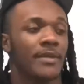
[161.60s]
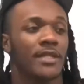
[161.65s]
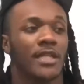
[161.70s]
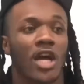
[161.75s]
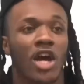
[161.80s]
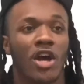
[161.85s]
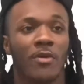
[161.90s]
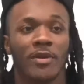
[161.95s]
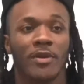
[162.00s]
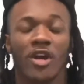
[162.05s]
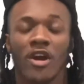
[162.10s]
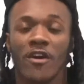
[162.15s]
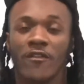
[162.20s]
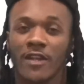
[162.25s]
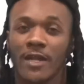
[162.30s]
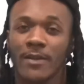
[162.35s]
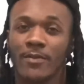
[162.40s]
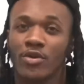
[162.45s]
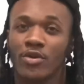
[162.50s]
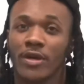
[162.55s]
be throwing me off,
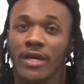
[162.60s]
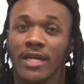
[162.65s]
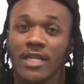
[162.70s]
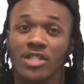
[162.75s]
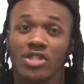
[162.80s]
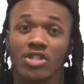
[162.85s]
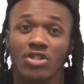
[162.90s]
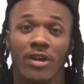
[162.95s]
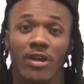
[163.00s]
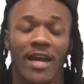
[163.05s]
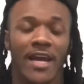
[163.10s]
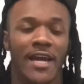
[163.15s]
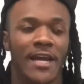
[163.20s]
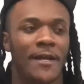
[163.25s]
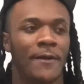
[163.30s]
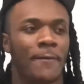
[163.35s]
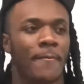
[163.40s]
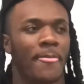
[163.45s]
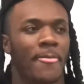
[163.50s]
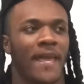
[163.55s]
and I'm on
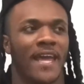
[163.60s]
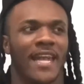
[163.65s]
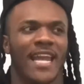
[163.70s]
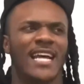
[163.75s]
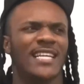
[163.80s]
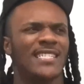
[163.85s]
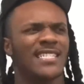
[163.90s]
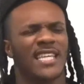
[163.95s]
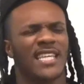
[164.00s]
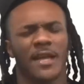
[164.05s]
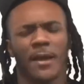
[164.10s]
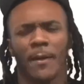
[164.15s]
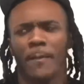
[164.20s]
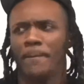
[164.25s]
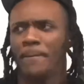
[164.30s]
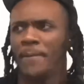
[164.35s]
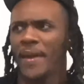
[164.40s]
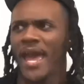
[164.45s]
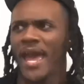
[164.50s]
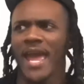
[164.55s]
Instagram and I see
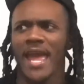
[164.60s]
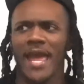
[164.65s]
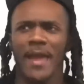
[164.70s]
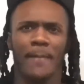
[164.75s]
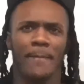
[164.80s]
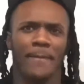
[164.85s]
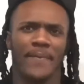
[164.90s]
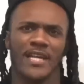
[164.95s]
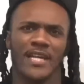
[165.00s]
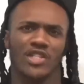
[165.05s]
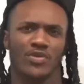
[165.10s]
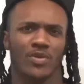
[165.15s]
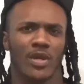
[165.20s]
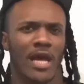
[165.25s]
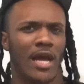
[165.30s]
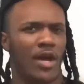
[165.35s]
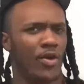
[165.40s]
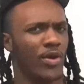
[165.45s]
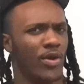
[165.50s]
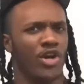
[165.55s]
a bad bitch
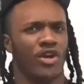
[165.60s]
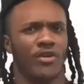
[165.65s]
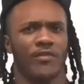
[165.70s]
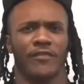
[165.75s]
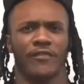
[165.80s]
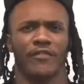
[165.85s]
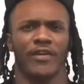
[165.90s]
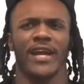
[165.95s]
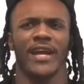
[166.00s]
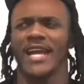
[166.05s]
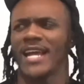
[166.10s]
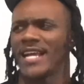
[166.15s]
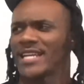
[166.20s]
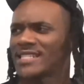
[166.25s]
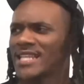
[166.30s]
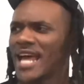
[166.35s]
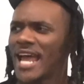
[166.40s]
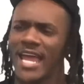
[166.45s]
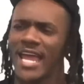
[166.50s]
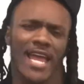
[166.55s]
with, with her
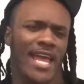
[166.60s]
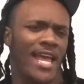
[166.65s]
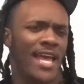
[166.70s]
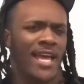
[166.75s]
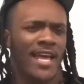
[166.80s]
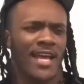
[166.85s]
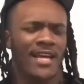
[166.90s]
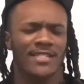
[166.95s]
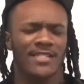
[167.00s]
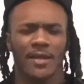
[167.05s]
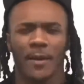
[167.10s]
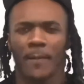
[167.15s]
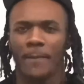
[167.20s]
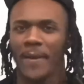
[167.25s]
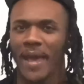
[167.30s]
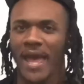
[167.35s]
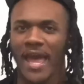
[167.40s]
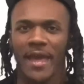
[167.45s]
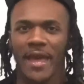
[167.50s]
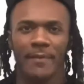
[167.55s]
friends, like, it's a
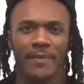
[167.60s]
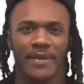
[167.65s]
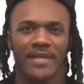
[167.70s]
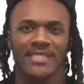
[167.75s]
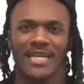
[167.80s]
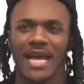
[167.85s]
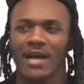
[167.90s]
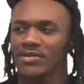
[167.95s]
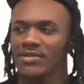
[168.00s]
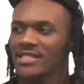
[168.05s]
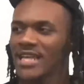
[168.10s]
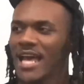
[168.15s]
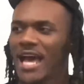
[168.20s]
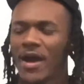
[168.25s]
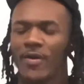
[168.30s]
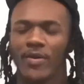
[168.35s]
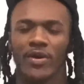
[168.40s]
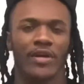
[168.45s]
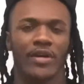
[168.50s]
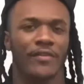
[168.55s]
bad bitch
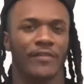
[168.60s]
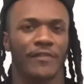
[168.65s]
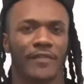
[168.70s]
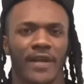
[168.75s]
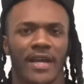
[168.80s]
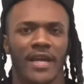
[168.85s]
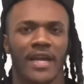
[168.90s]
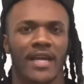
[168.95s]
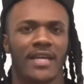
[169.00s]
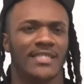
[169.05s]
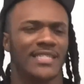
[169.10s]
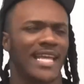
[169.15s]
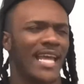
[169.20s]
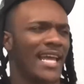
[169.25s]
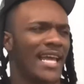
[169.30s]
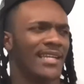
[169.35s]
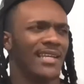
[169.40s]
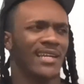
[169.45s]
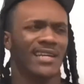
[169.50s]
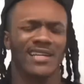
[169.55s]
outside with her friends. They
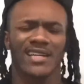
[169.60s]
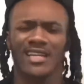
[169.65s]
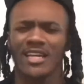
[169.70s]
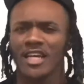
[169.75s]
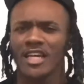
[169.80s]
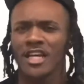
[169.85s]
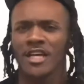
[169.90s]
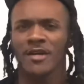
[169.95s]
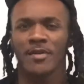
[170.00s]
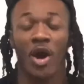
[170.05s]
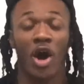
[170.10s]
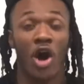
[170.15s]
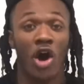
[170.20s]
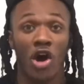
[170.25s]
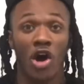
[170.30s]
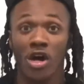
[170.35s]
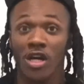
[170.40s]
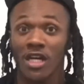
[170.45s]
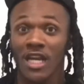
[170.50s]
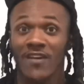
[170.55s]
at the club.
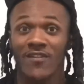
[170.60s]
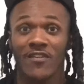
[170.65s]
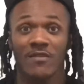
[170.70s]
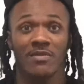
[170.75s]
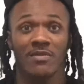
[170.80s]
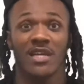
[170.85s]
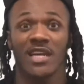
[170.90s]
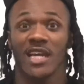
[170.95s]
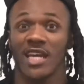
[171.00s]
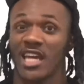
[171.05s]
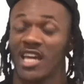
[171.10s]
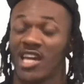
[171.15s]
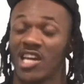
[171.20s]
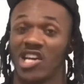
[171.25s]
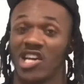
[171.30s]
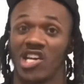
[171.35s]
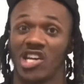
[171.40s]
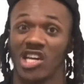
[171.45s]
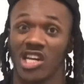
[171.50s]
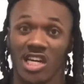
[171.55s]
All of them
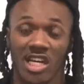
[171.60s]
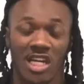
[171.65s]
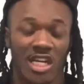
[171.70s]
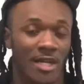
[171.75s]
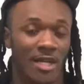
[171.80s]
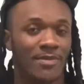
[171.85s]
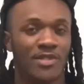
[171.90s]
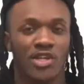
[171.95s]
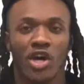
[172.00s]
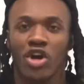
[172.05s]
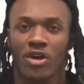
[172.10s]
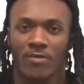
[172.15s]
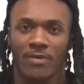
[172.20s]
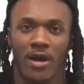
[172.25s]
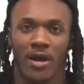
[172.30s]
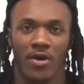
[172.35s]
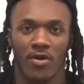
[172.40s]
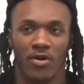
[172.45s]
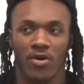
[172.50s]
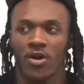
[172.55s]
looking good. I'm talking
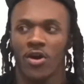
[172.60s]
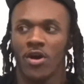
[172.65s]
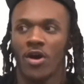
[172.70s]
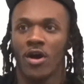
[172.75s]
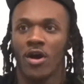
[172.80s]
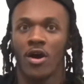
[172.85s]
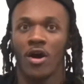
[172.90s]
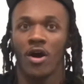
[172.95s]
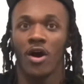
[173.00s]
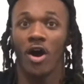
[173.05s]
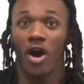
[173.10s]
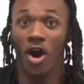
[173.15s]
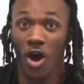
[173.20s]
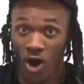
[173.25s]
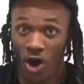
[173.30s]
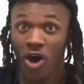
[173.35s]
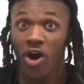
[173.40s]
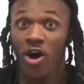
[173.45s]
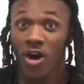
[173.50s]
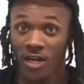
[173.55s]
about
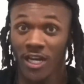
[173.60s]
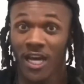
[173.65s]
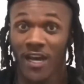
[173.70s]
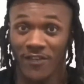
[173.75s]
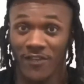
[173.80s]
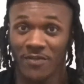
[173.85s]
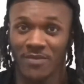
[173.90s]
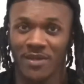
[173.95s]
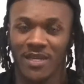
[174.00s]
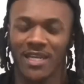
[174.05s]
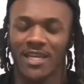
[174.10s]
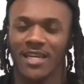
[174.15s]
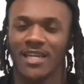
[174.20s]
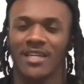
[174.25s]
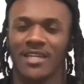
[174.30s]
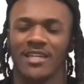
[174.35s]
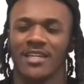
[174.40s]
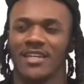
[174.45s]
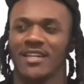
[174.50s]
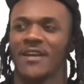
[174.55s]
all of them
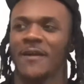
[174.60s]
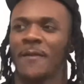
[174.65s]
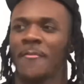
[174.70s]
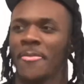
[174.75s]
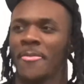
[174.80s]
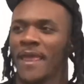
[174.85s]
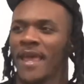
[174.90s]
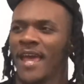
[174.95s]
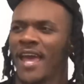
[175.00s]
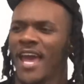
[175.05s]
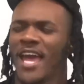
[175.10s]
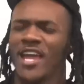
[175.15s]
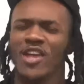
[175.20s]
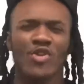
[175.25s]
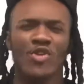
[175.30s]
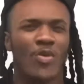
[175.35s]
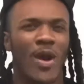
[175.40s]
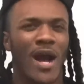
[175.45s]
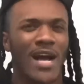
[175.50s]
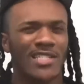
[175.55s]
looking good. And
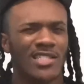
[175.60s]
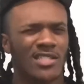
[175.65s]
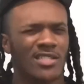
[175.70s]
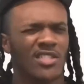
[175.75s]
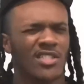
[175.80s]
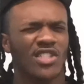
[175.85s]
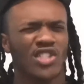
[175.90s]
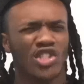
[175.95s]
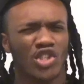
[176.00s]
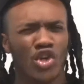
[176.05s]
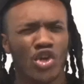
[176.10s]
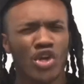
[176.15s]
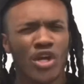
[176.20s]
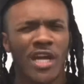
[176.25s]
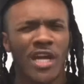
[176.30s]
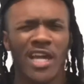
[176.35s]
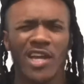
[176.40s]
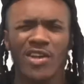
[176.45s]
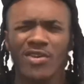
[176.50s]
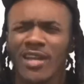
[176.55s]
you watching her
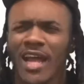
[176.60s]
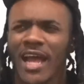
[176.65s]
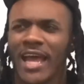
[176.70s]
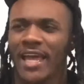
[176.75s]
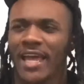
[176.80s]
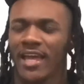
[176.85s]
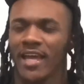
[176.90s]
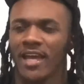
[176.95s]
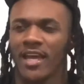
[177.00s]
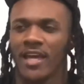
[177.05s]
story and you like,